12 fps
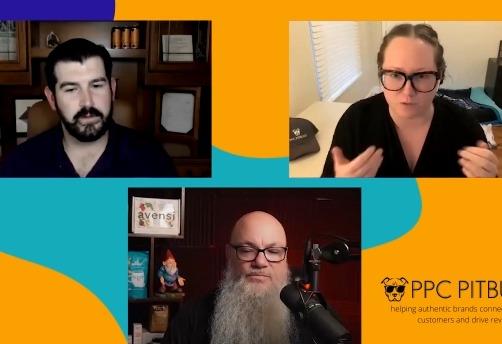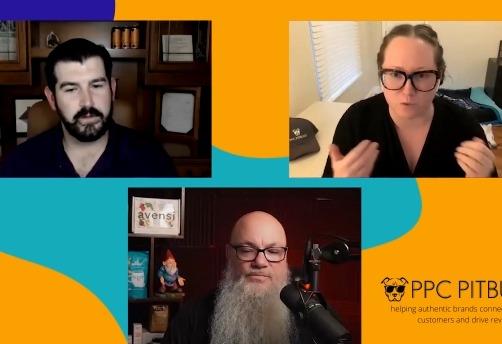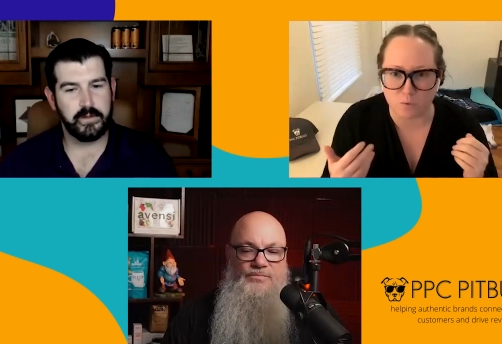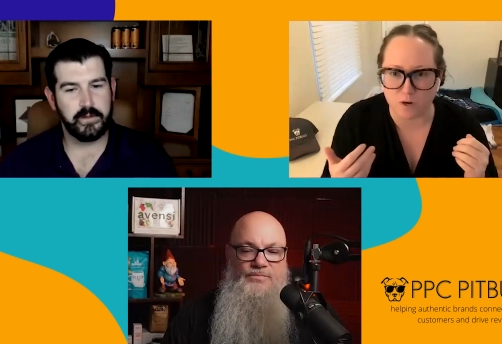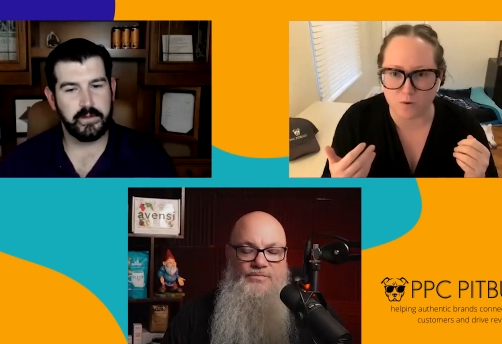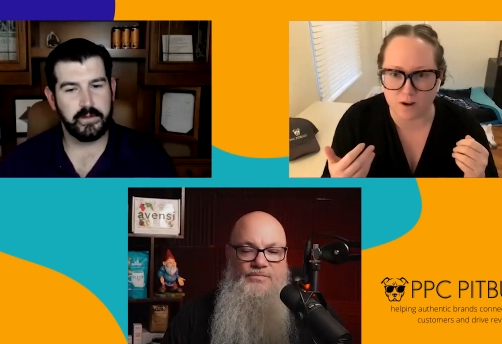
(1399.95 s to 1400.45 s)
Speaker 1: to
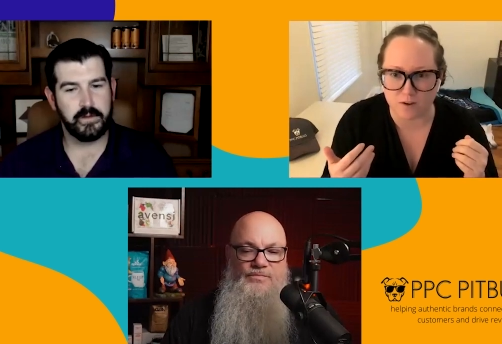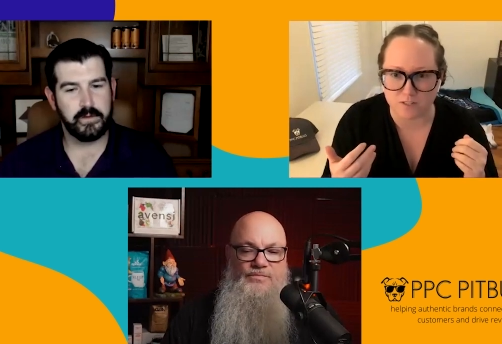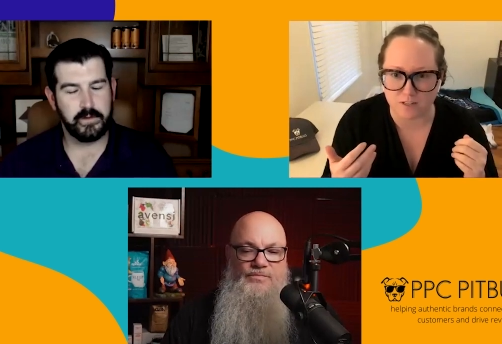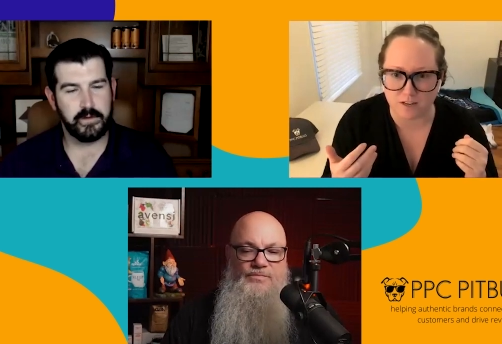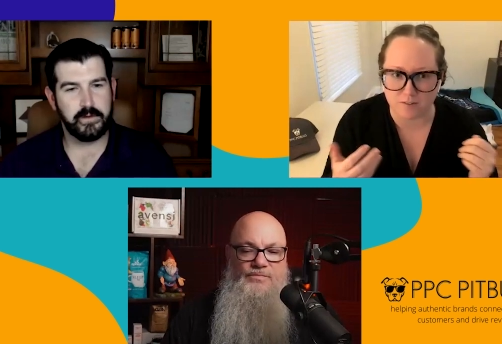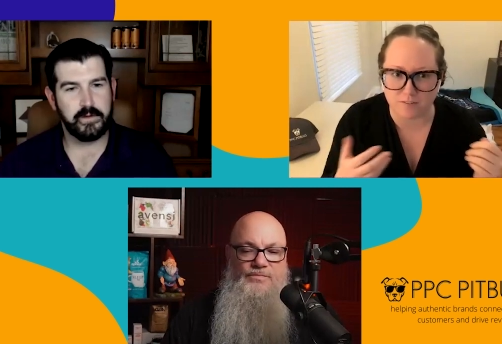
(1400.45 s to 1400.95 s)
work around
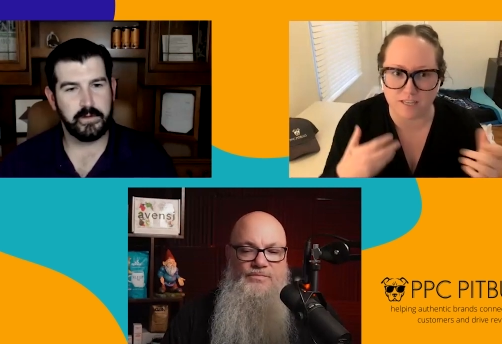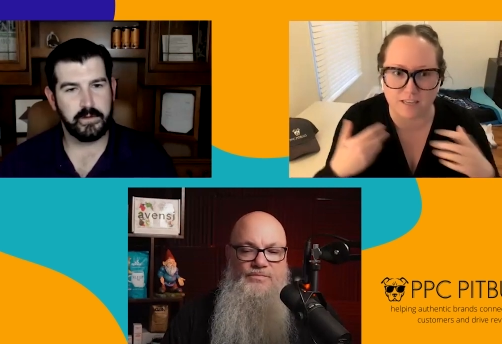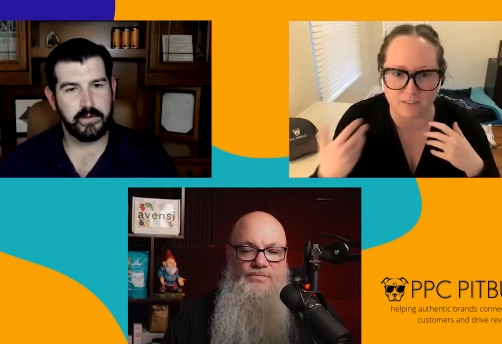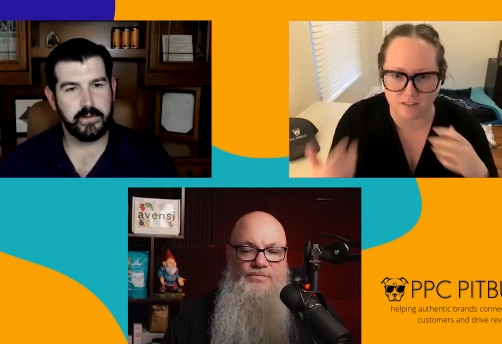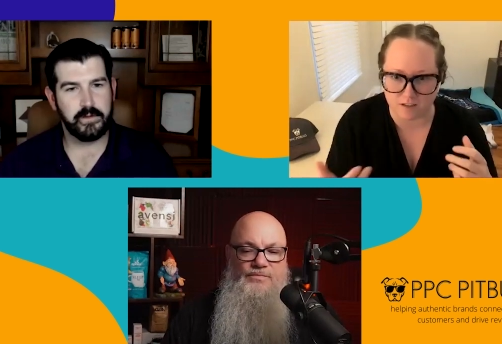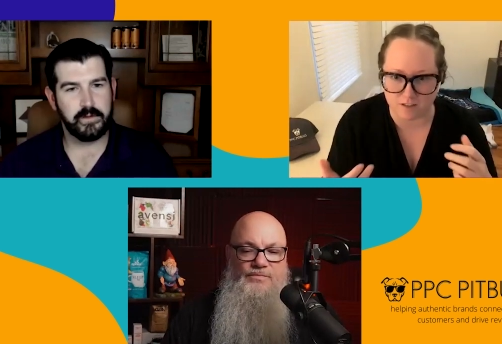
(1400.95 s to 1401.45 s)
to kind of
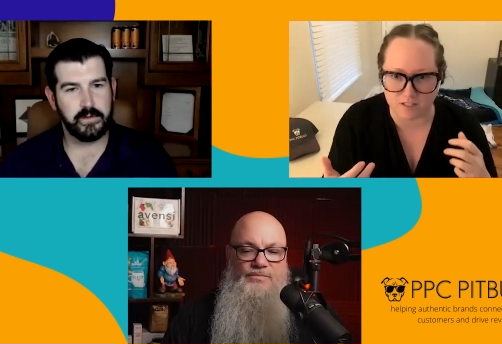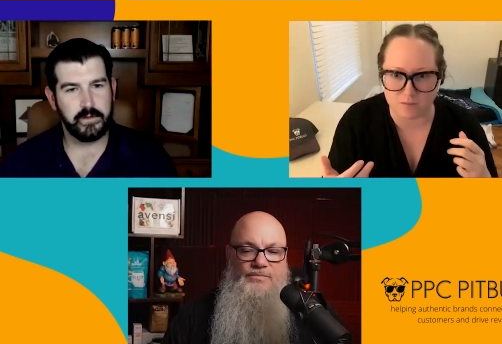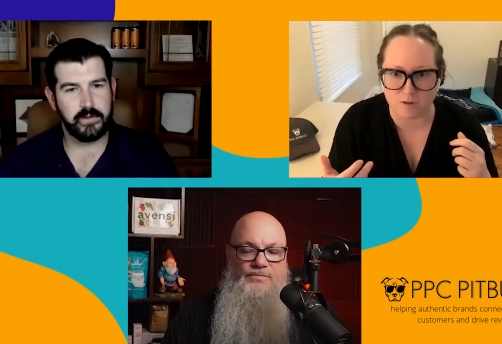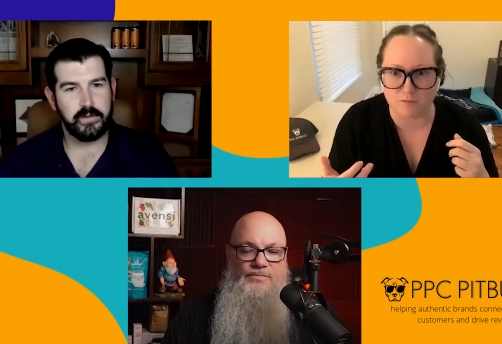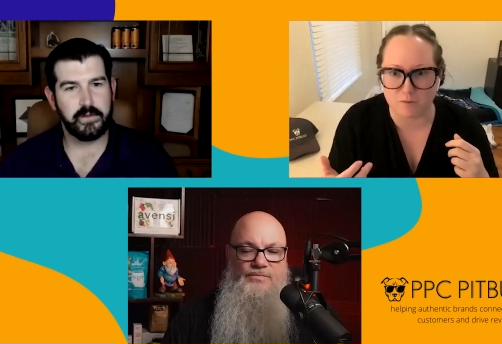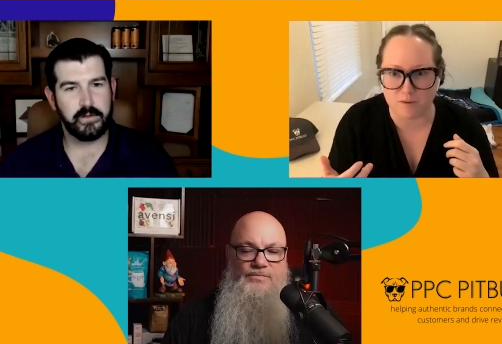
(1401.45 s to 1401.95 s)
get the customer
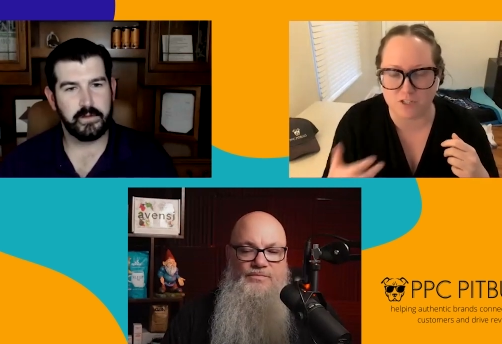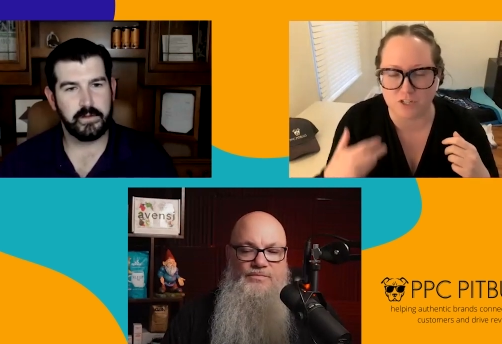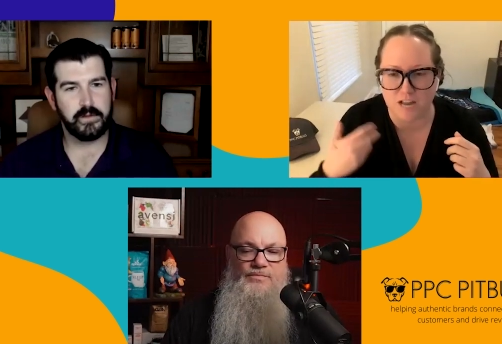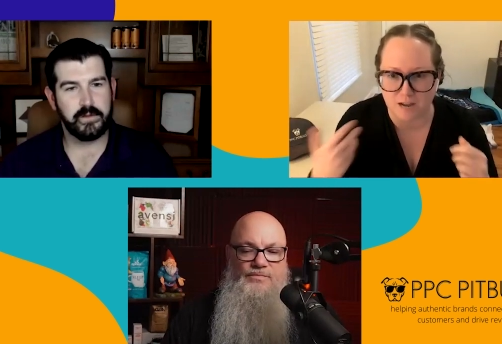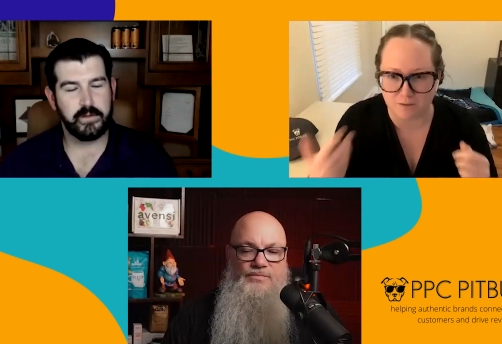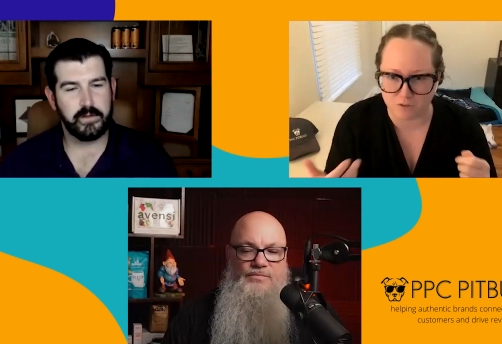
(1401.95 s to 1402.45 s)
information
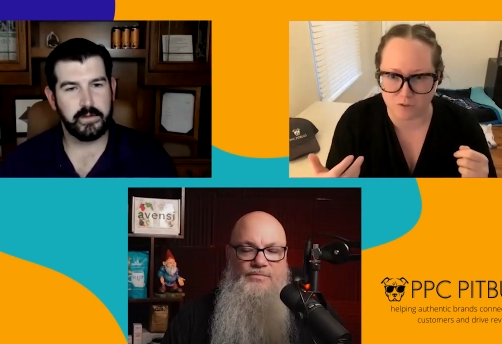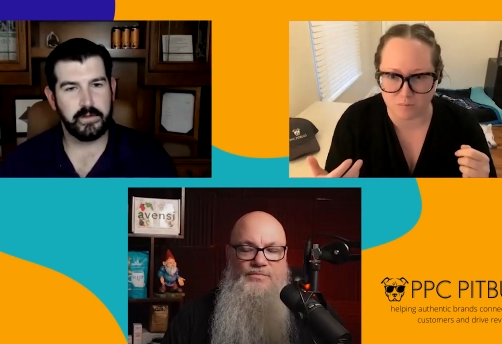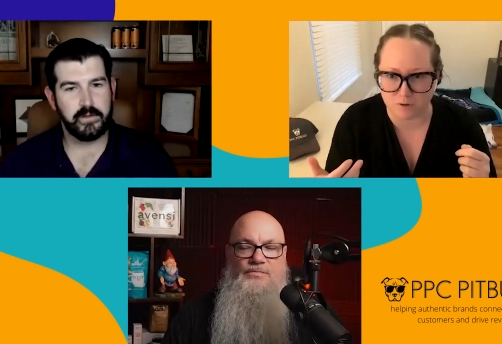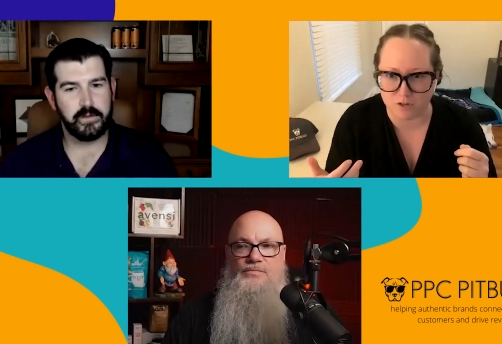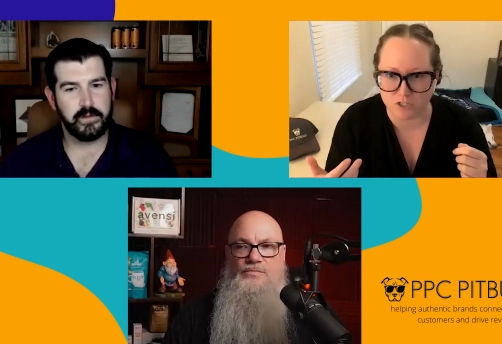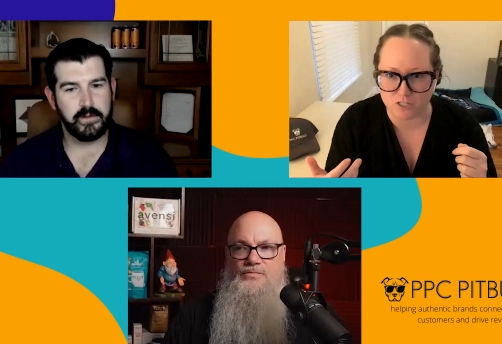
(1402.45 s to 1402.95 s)
after the
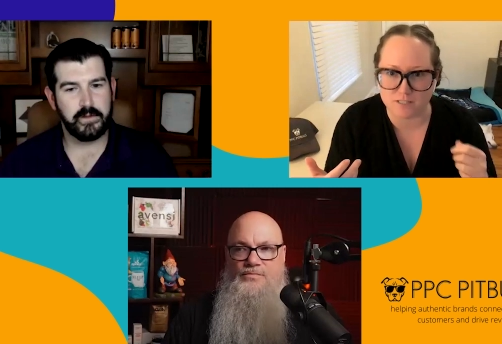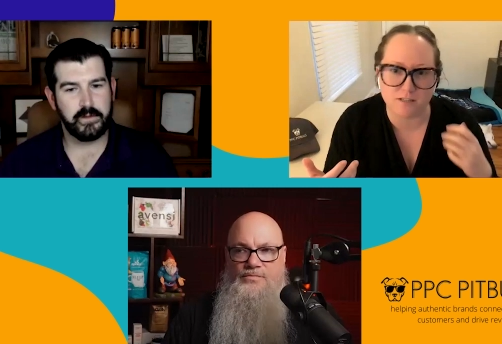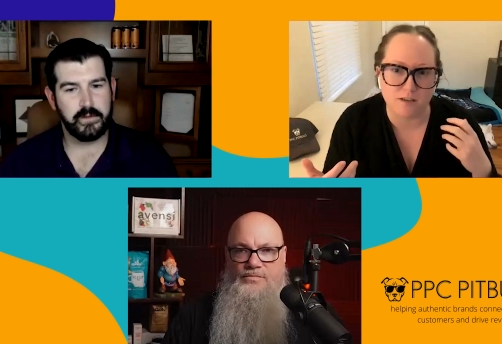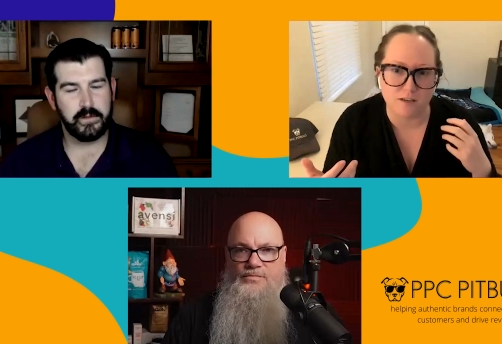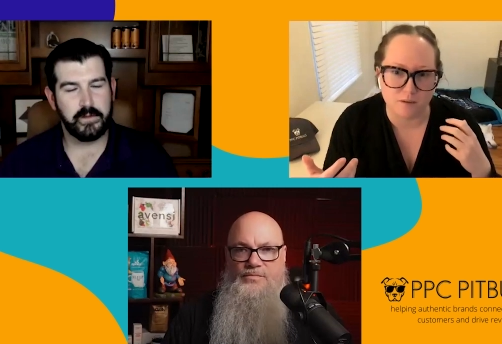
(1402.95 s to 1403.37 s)
purchase